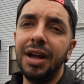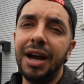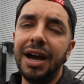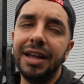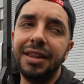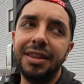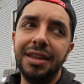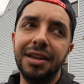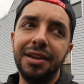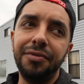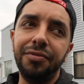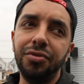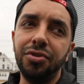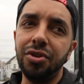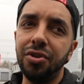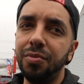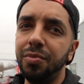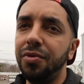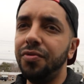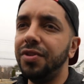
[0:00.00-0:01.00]
I think if we'd
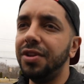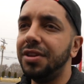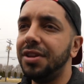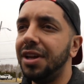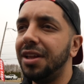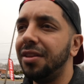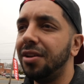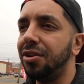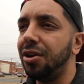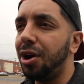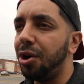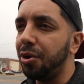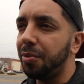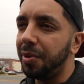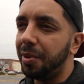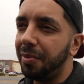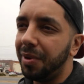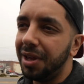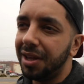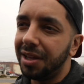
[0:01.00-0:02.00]
have removed it then, the car would have
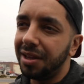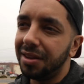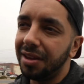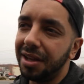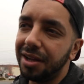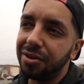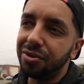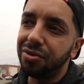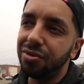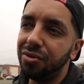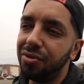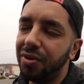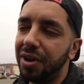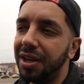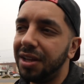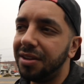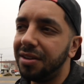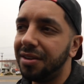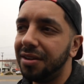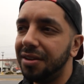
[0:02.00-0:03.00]
been making like
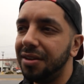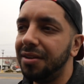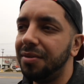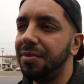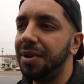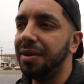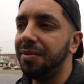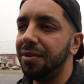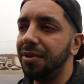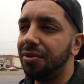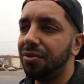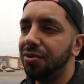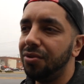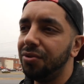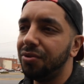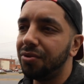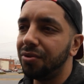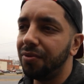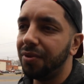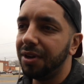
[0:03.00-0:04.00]
218, maybe
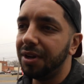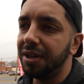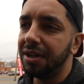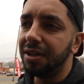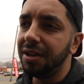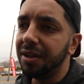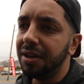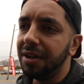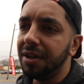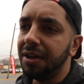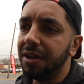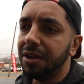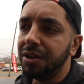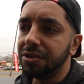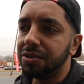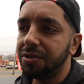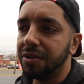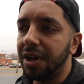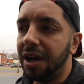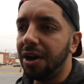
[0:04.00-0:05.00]
220.
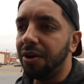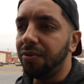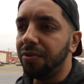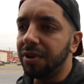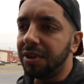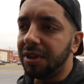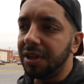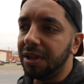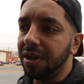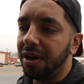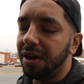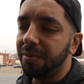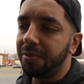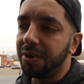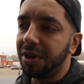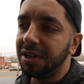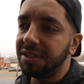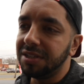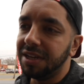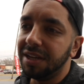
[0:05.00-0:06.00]
So now with the
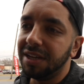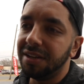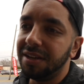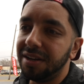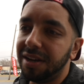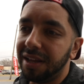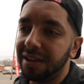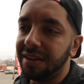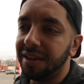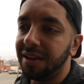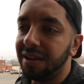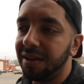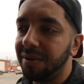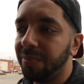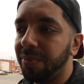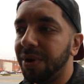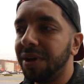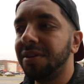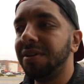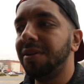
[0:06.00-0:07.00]
upgrades that he did, I think
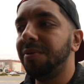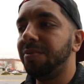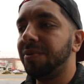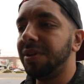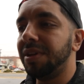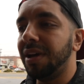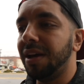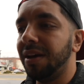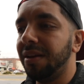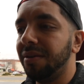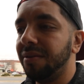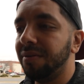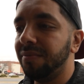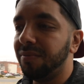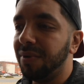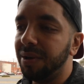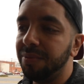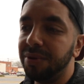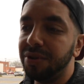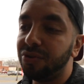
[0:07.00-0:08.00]
it picked up 10,
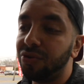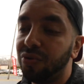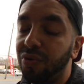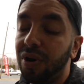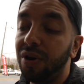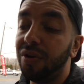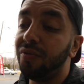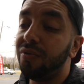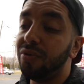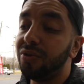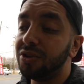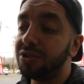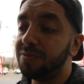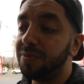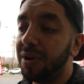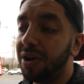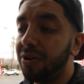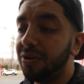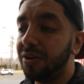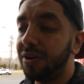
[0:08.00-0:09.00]
maybe 12
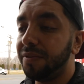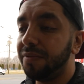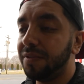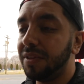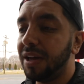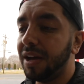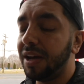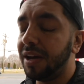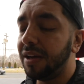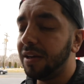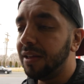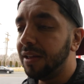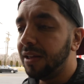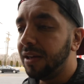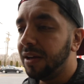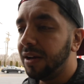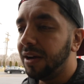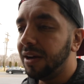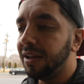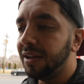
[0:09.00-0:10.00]
horsepower, if that.
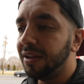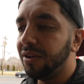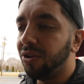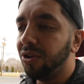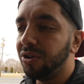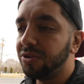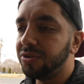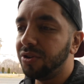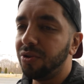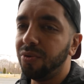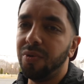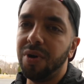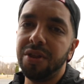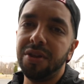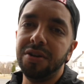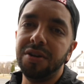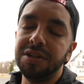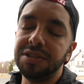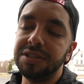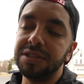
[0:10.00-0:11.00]
And also the
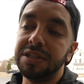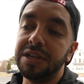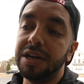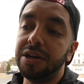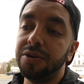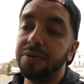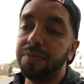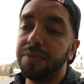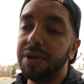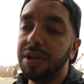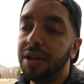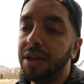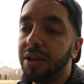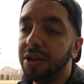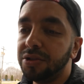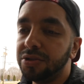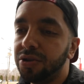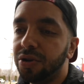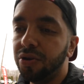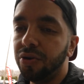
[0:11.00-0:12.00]
weather doesn't help.
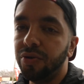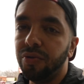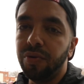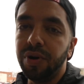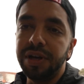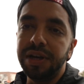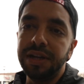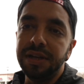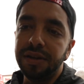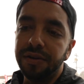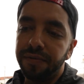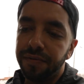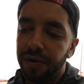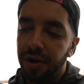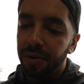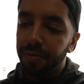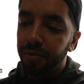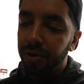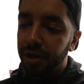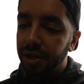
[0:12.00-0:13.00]
So what he did for
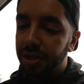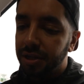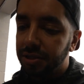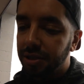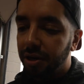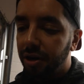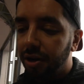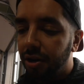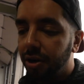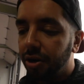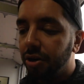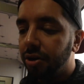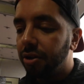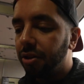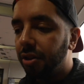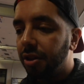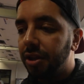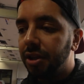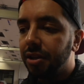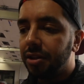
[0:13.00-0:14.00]
upgrades are
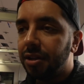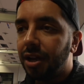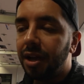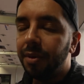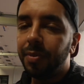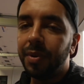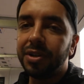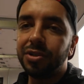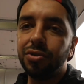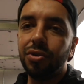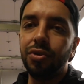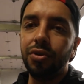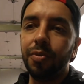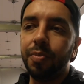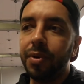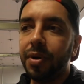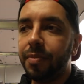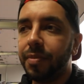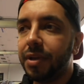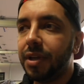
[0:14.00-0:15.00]
the Type S oil
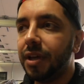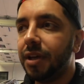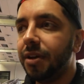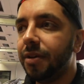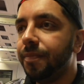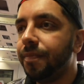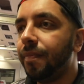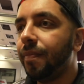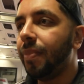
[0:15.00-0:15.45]
pump kit,